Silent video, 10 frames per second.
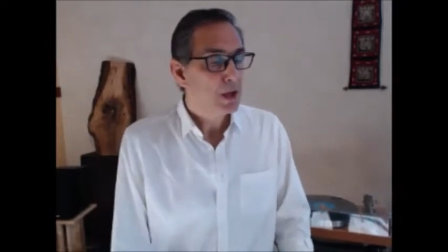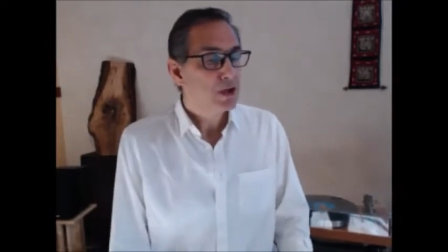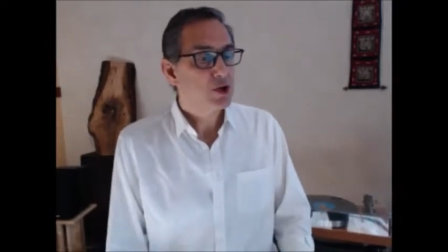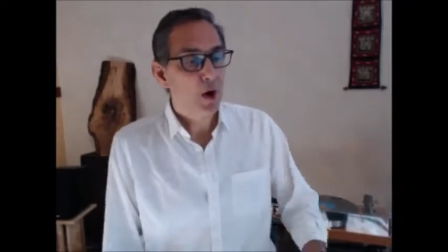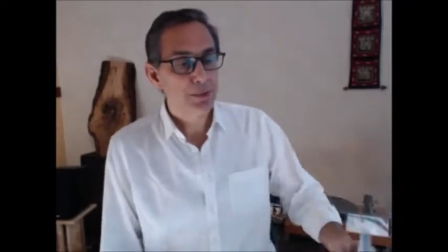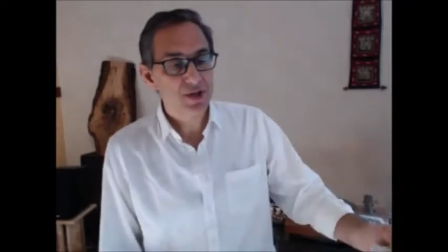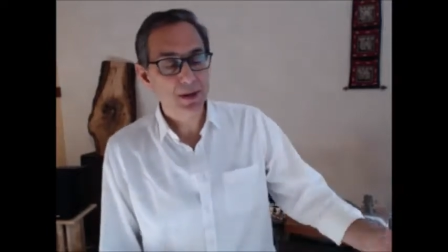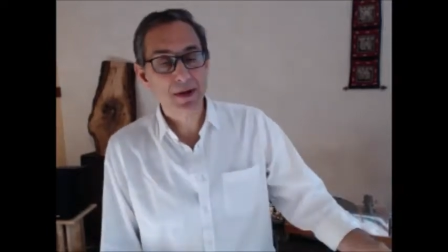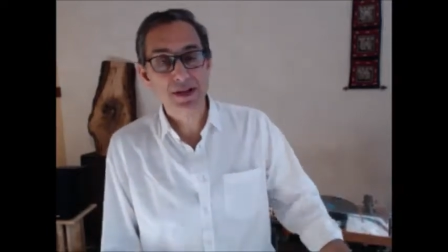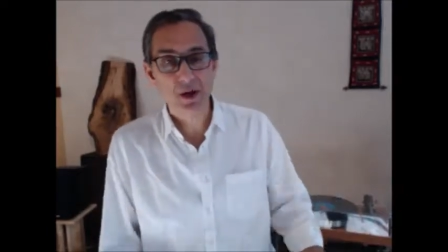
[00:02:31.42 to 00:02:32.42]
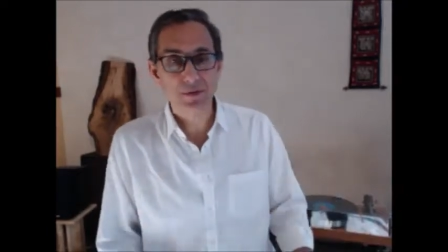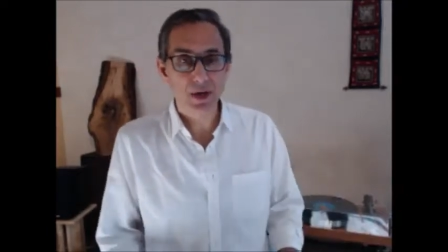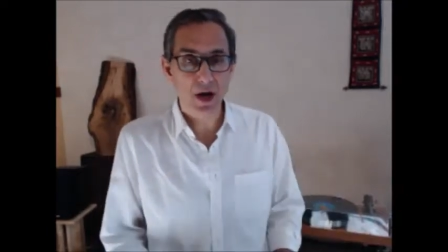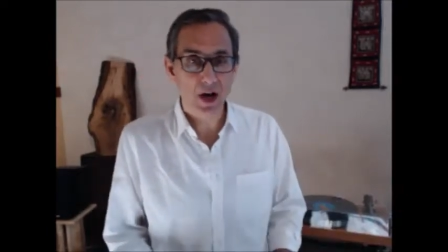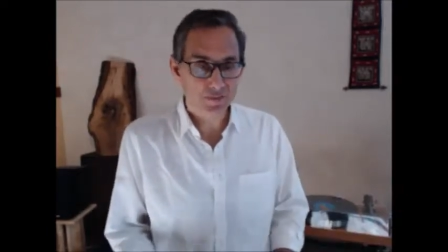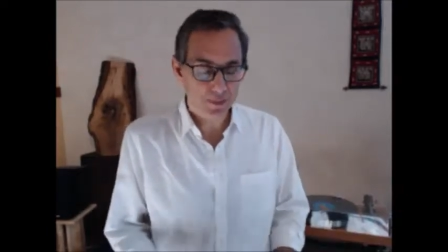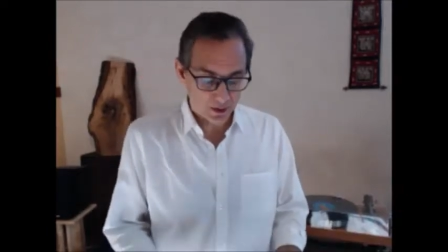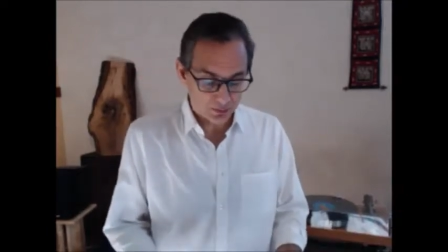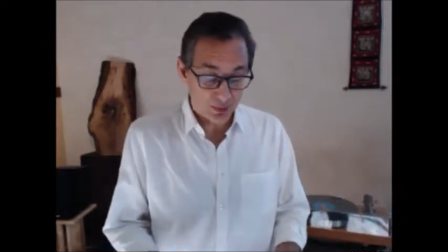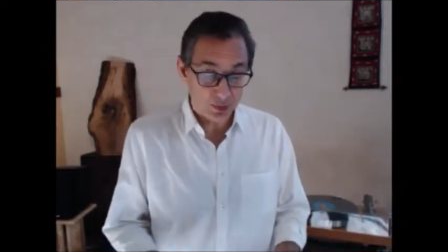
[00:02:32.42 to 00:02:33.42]
So I present myself at the hospital
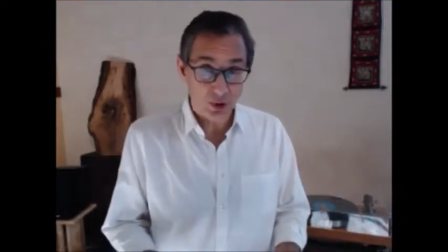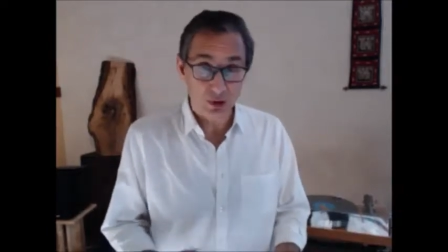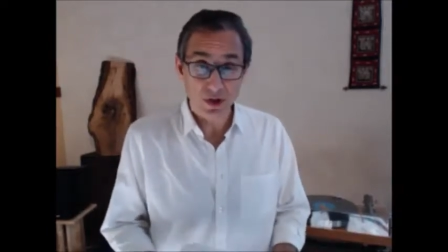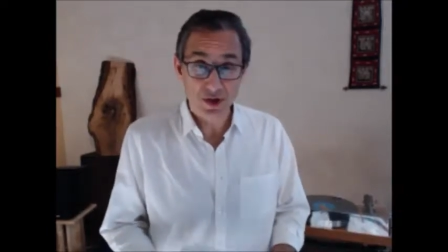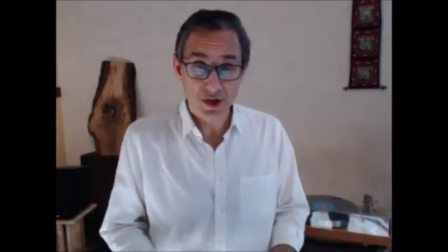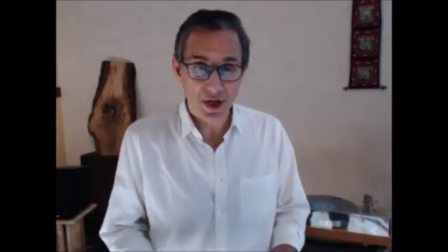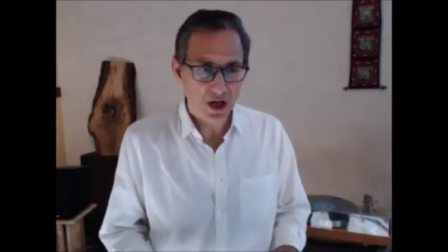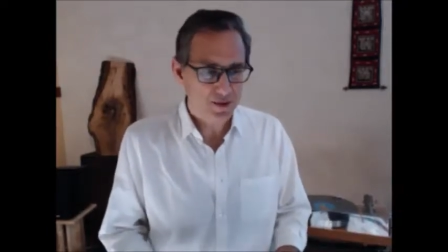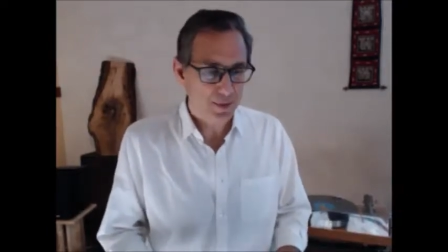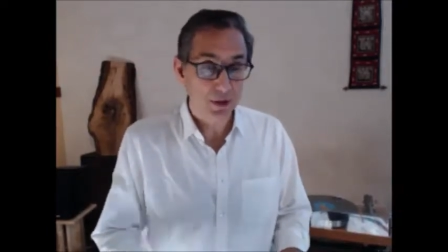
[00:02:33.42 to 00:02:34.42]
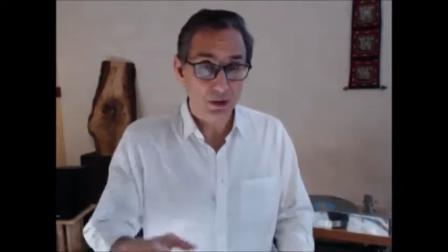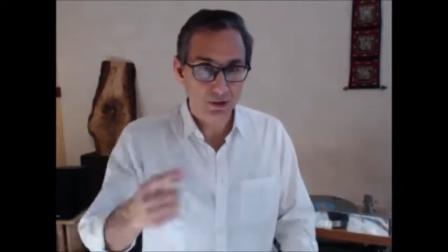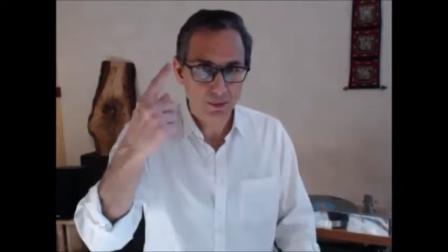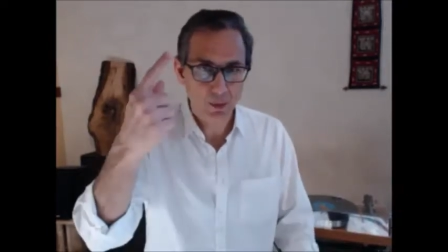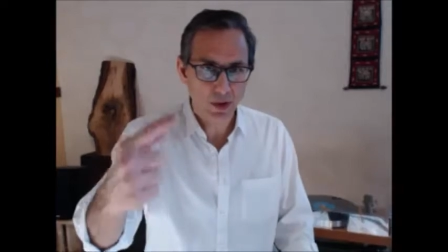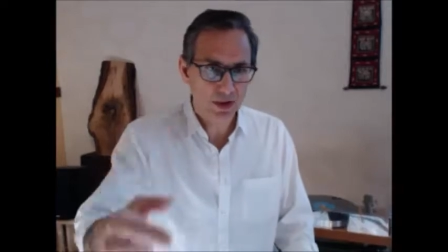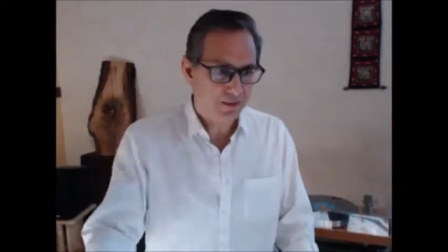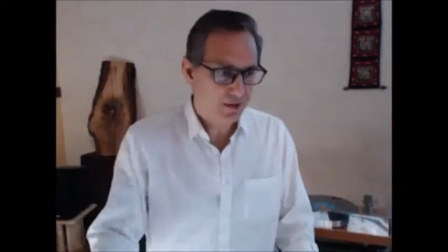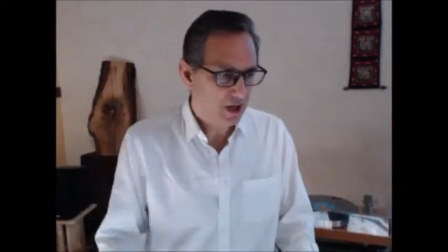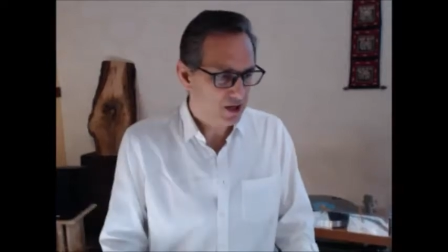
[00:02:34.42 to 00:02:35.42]
in Pudong, Renji Hospital, number one
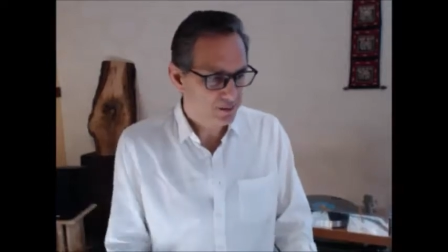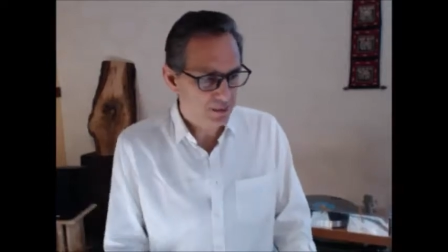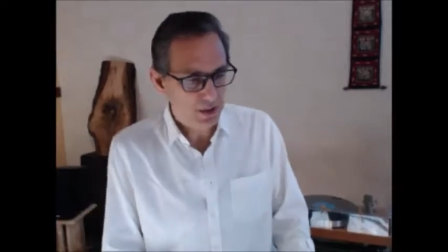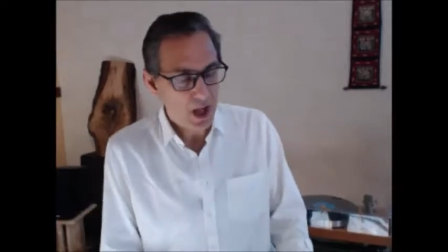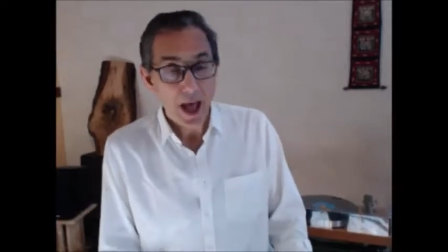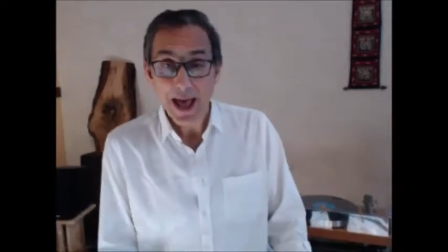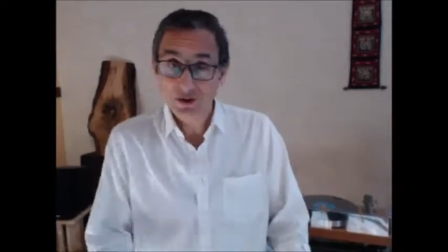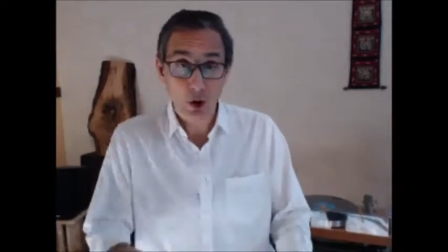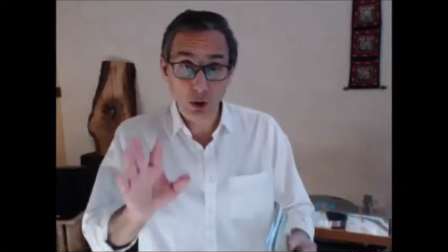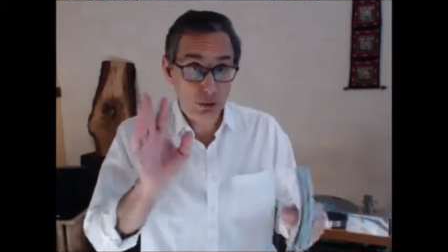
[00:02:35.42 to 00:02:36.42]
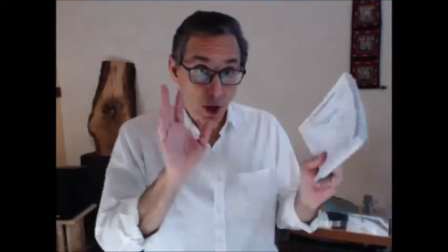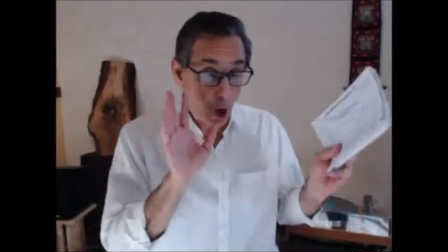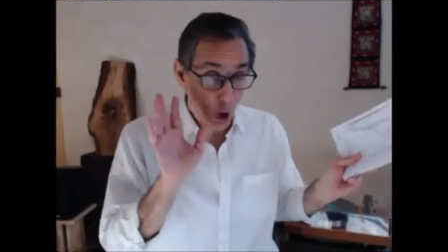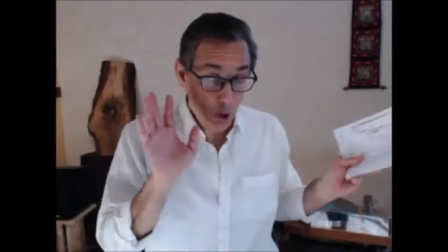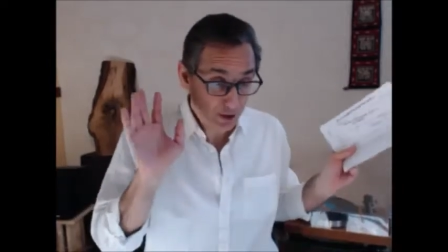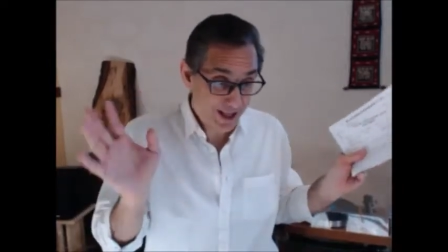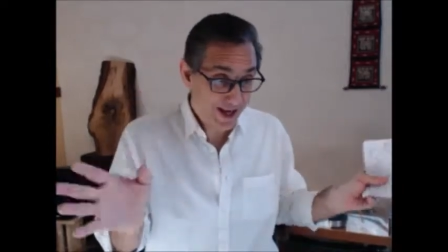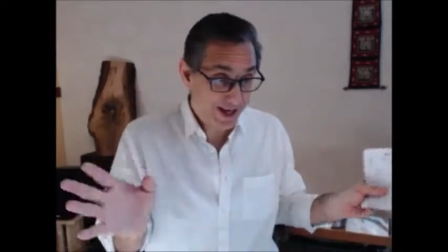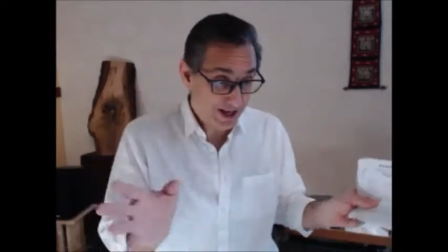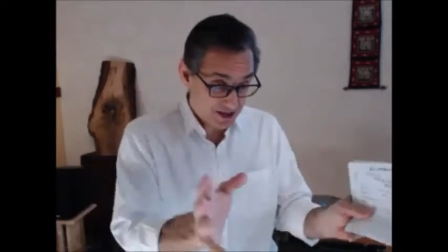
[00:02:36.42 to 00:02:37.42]
level hospital, and told the
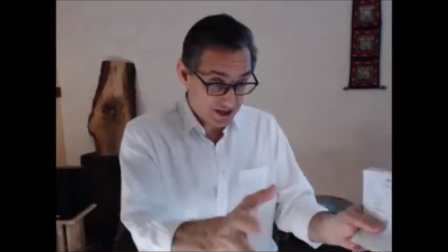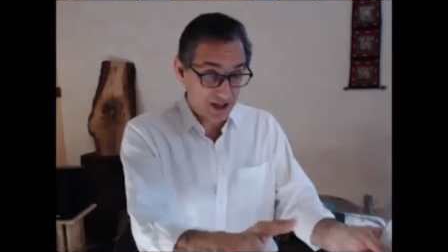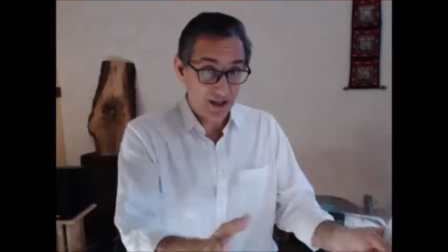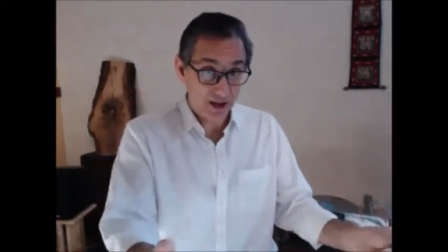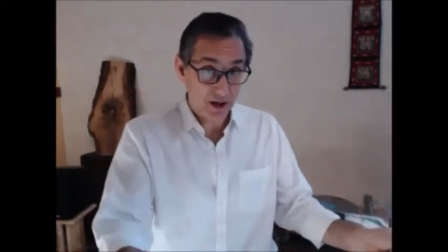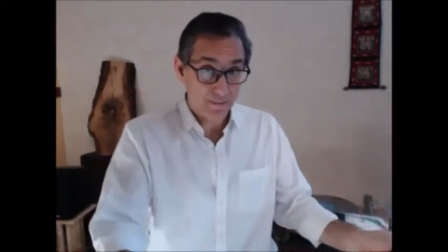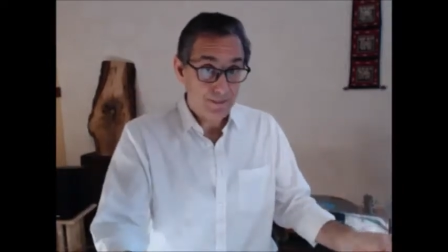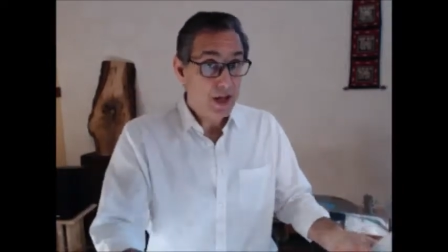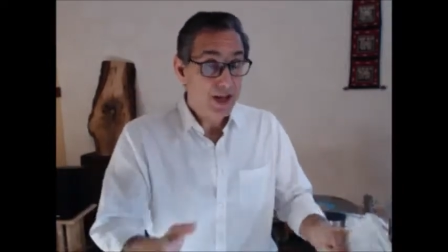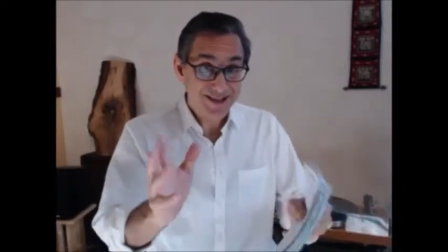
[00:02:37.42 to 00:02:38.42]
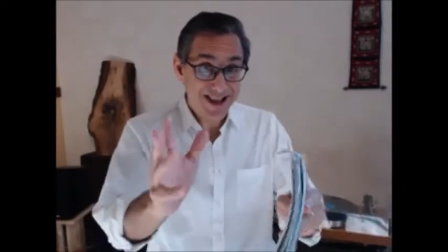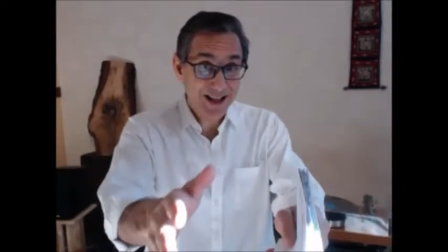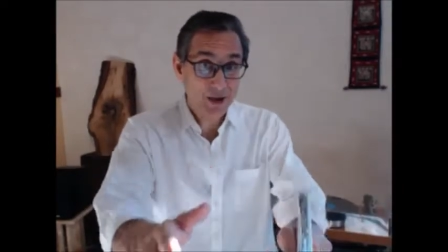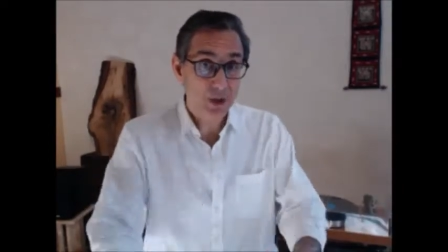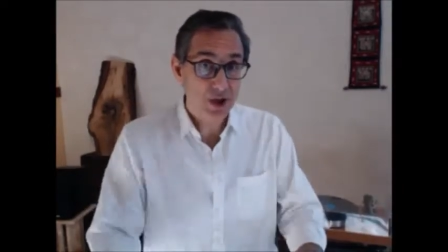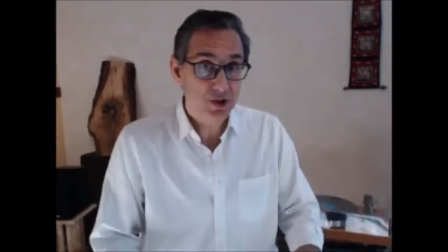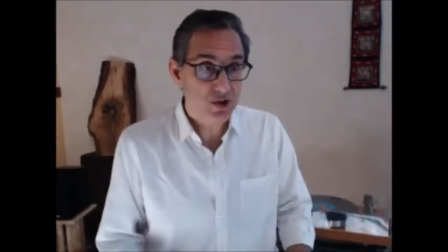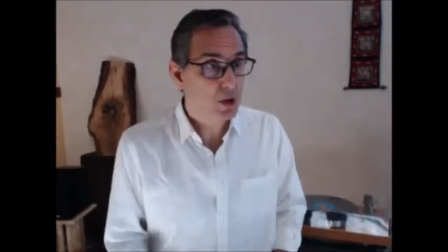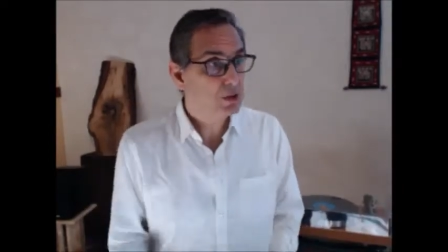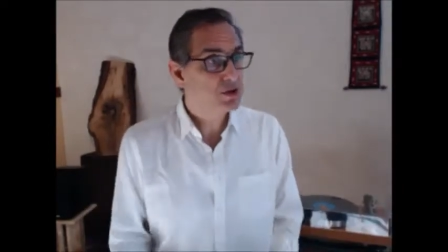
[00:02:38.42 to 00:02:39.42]
lady sitting there exactly what I just
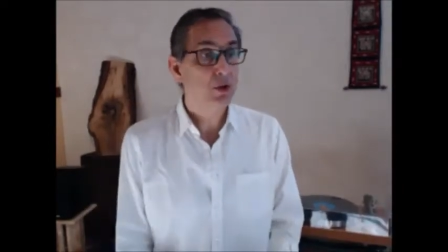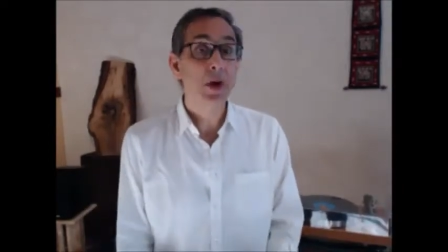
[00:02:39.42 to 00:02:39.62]
told you.